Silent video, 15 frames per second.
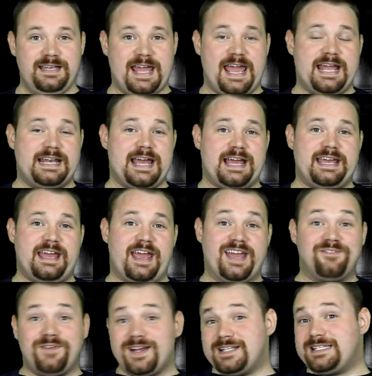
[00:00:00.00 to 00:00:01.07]
and
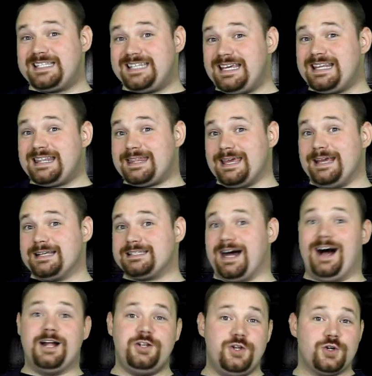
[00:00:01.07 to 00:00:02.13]
if I see things
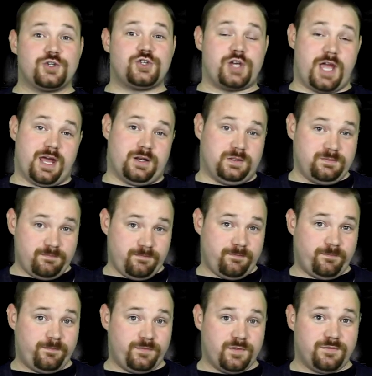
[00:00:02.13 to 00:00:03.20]
on your channel
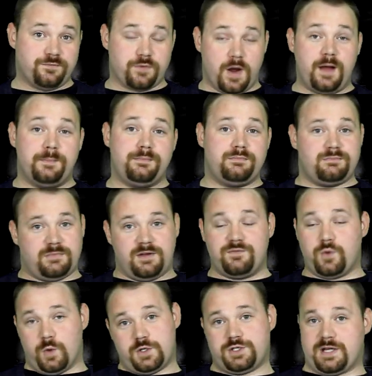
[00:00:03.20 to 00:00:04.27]
from, of
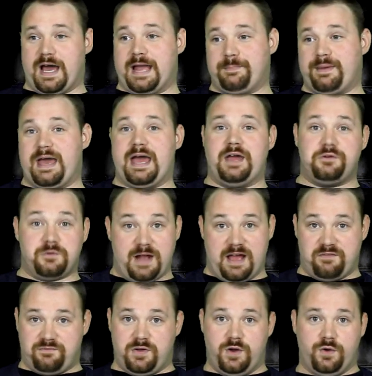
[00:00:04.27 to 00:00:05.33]
course, iPad or
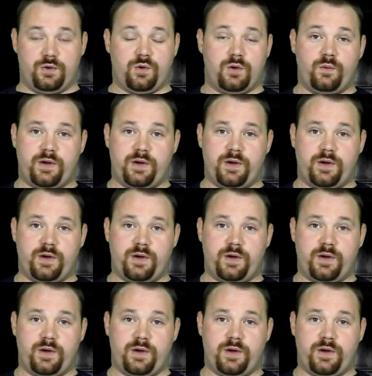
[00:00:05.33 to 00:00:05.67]
iPhone or